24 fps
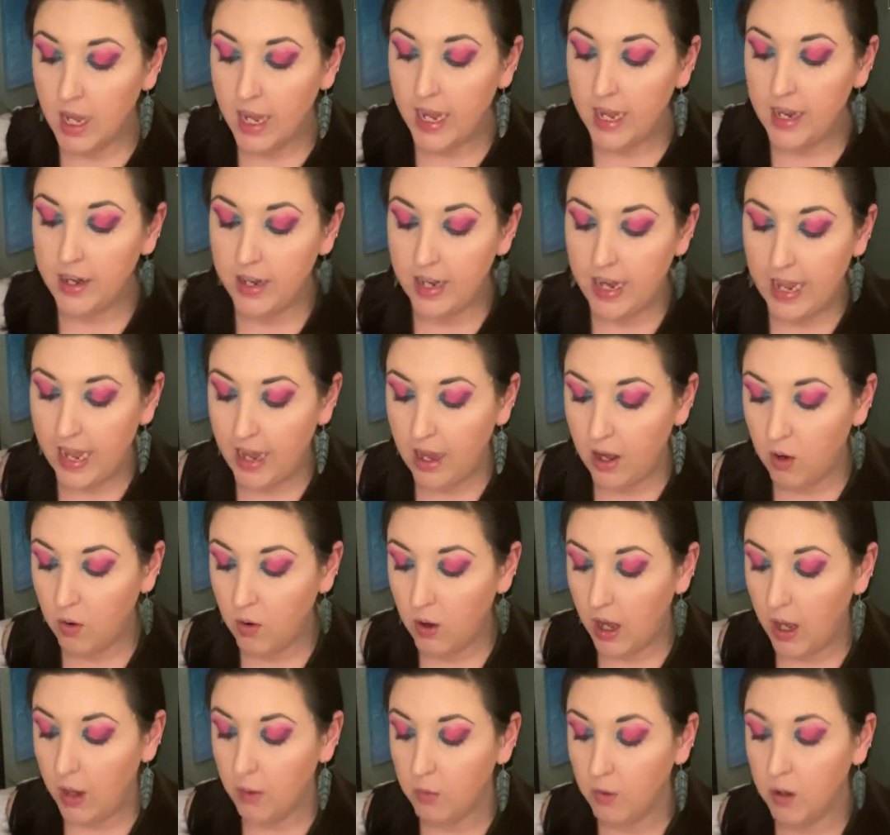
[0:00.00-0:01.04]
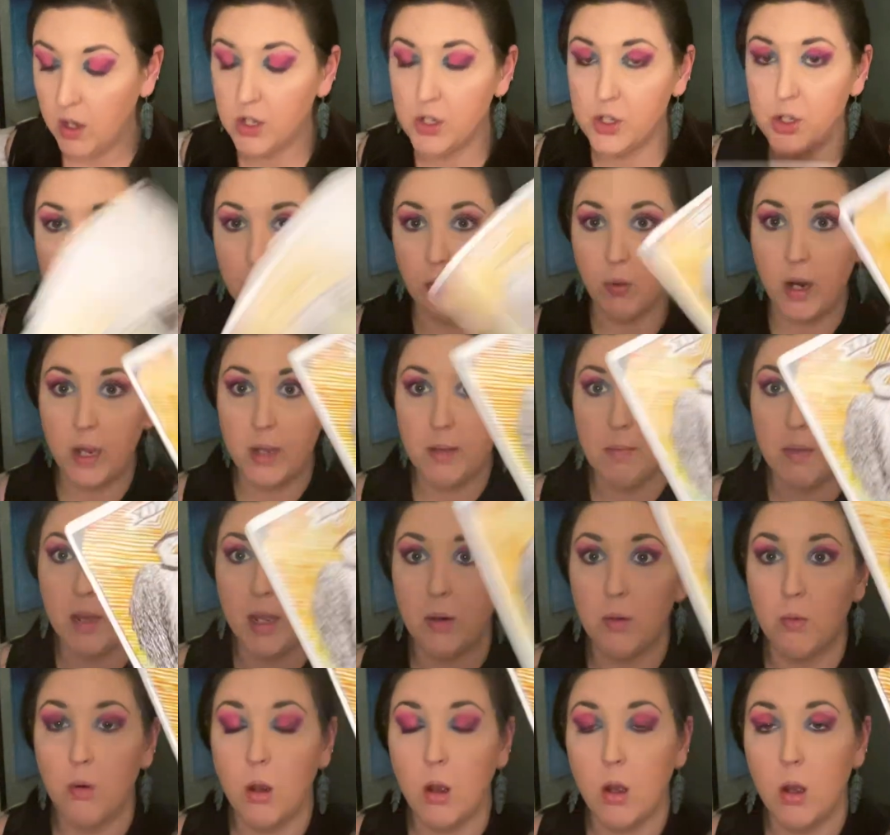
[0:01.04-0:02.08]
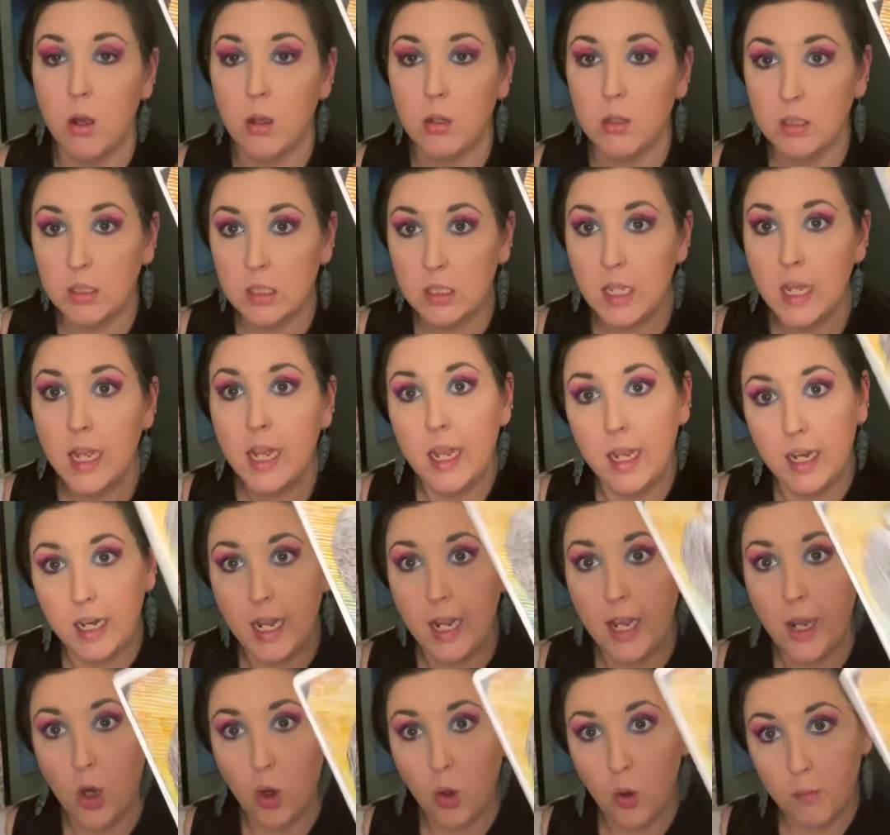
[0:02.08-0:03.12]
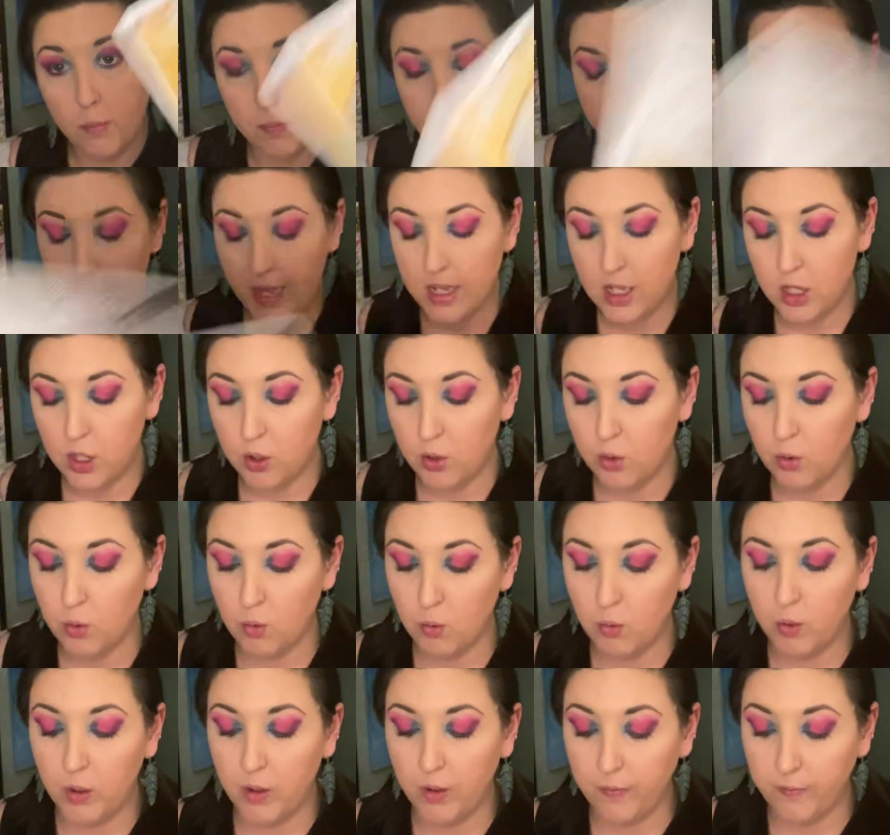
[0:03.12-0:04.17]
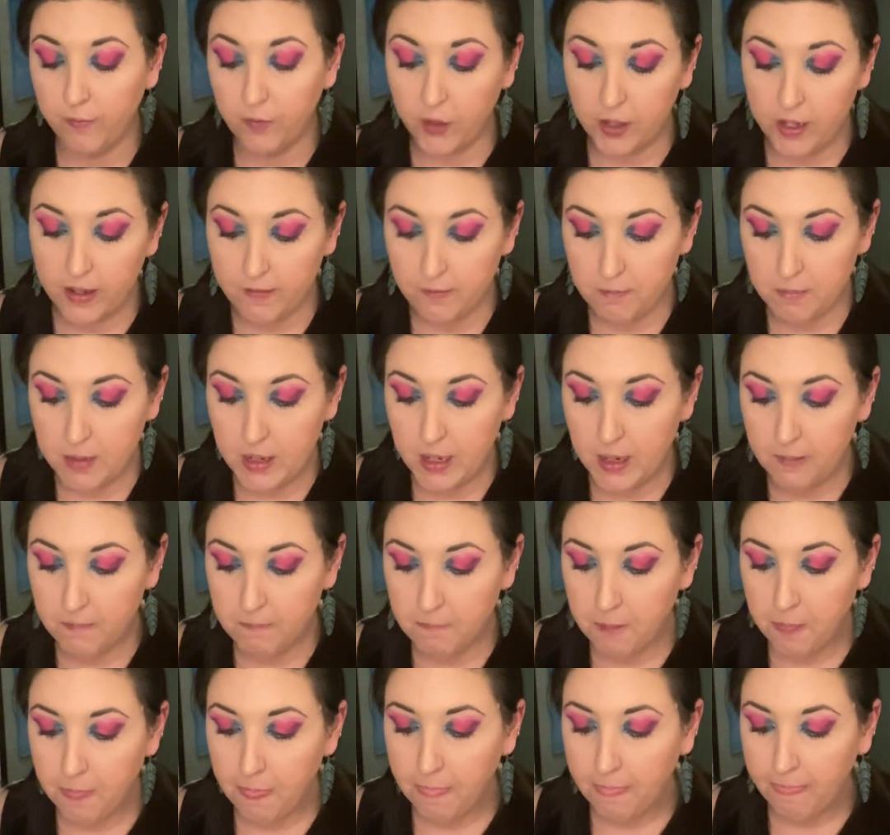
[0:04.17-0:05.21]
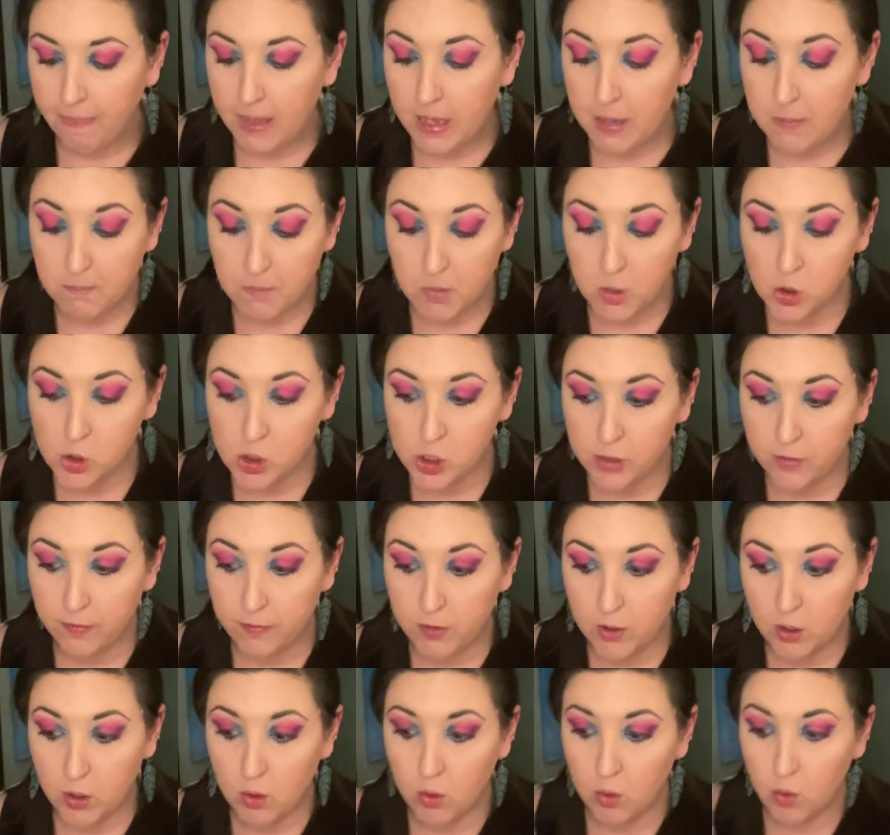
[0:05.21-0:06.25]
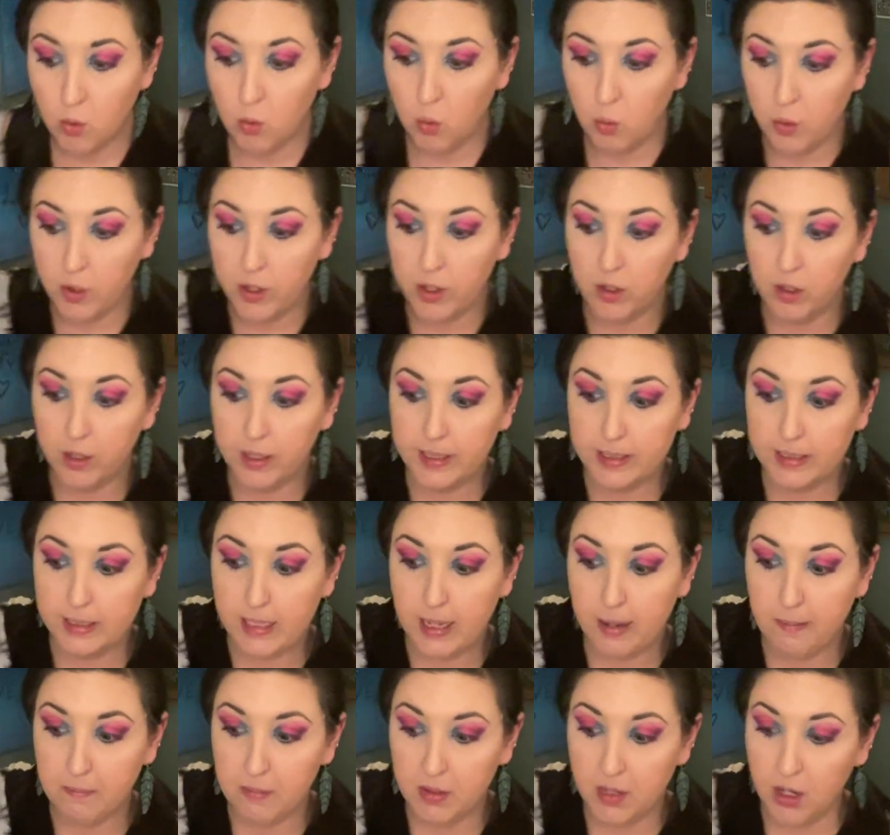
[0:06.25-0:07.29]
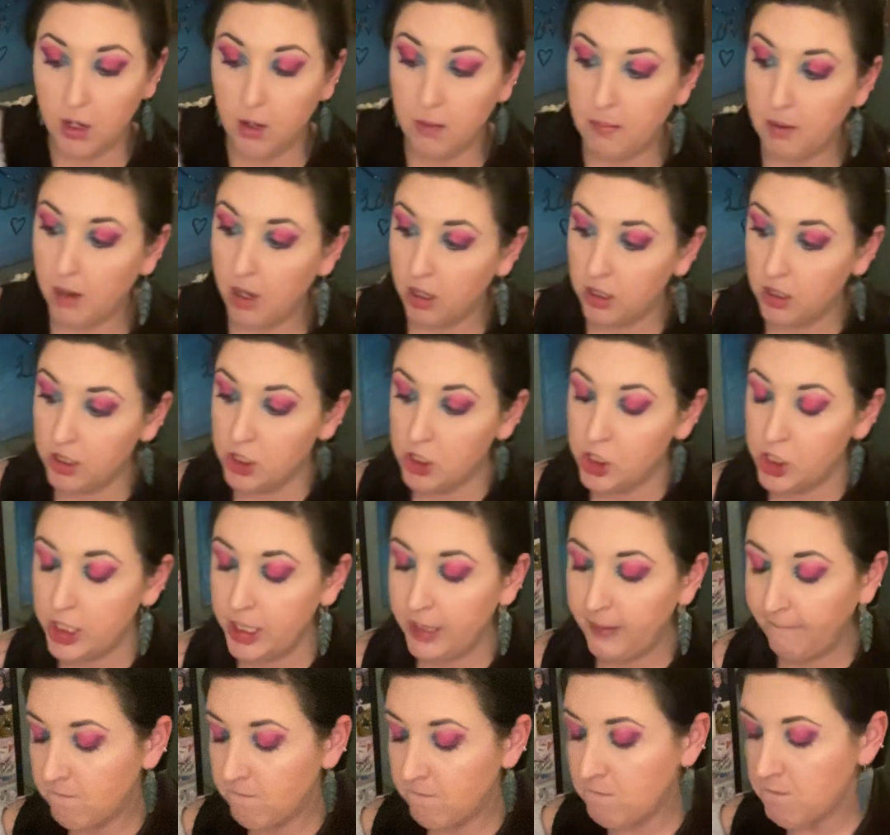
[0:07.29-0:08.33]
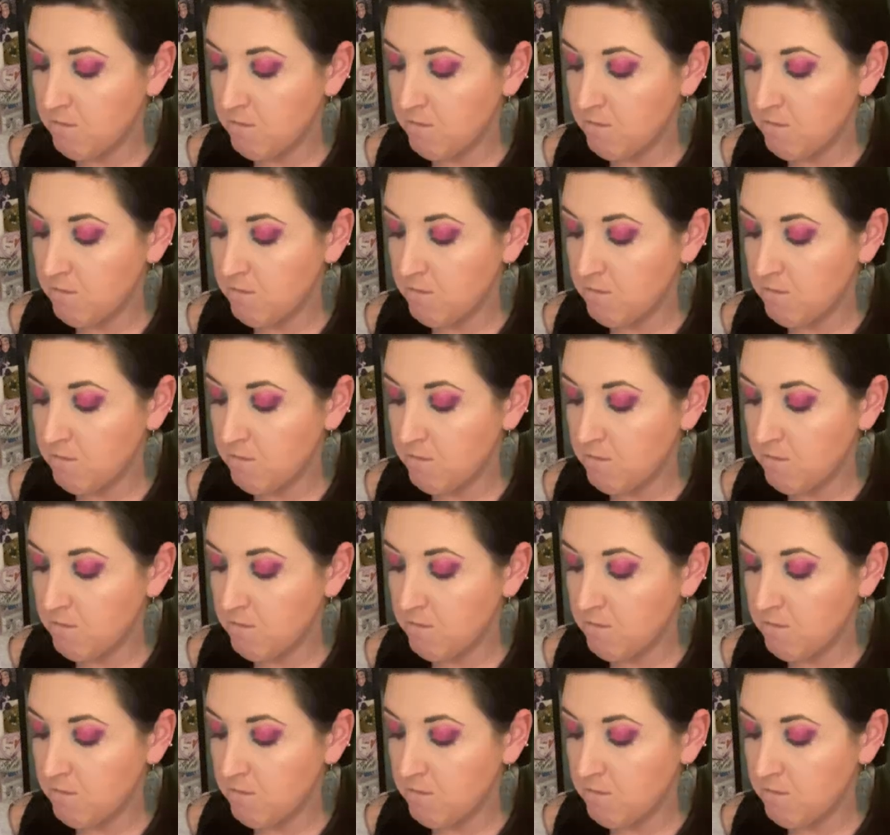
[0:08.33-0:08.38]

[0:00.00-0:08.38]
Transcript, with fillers: and now I want to right my wrongs and I hope that you will forgive me. And most of you will accept their apology.